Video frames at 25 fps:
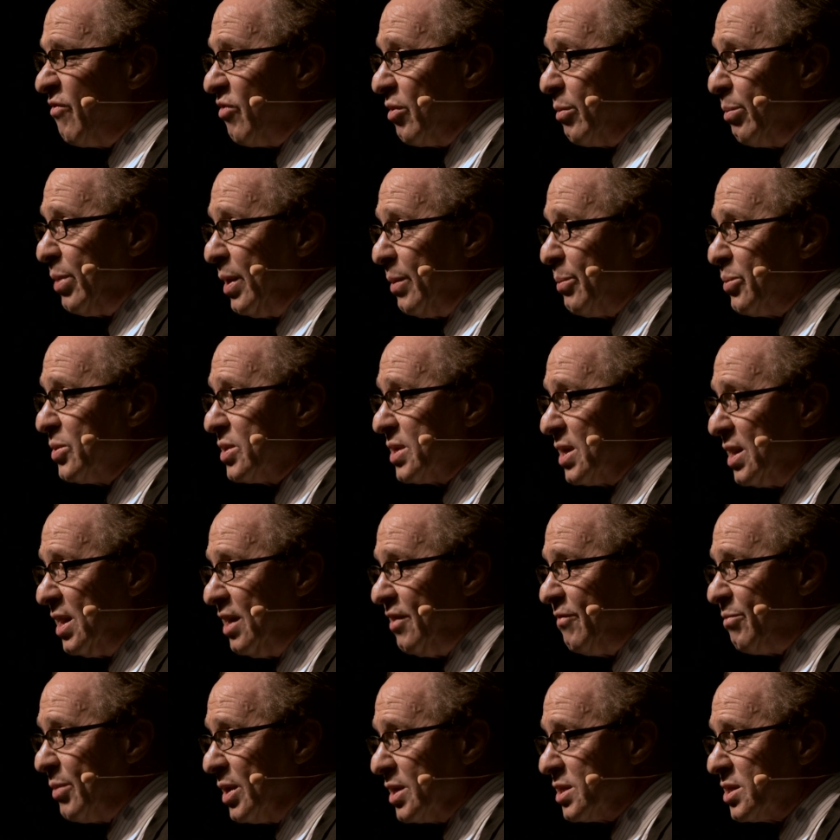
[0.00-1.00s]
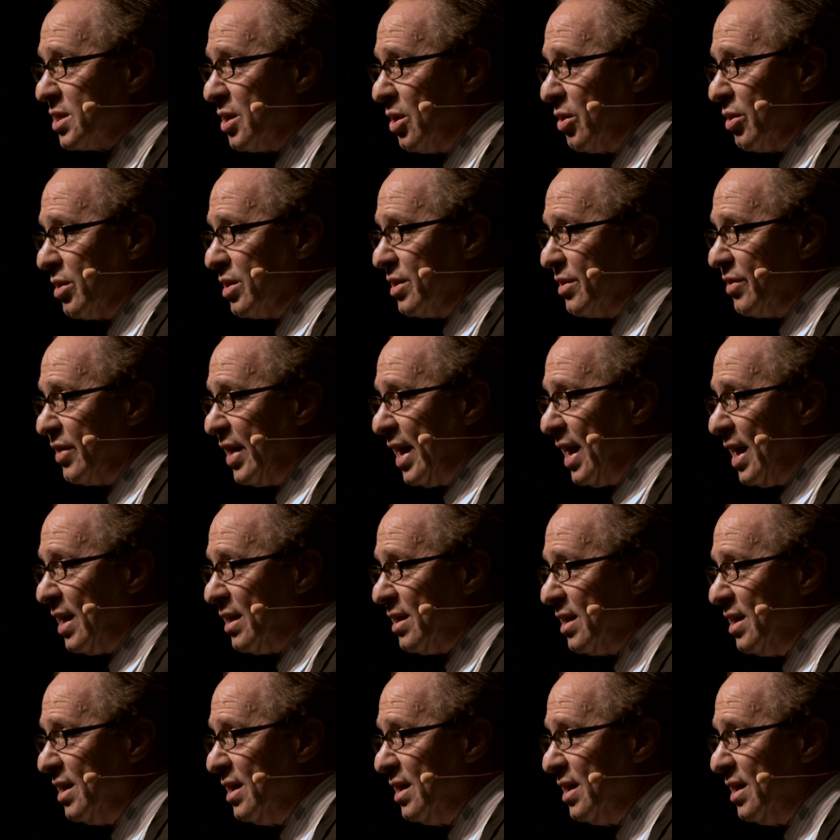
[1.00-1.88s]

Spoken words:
for people to live much longer than that.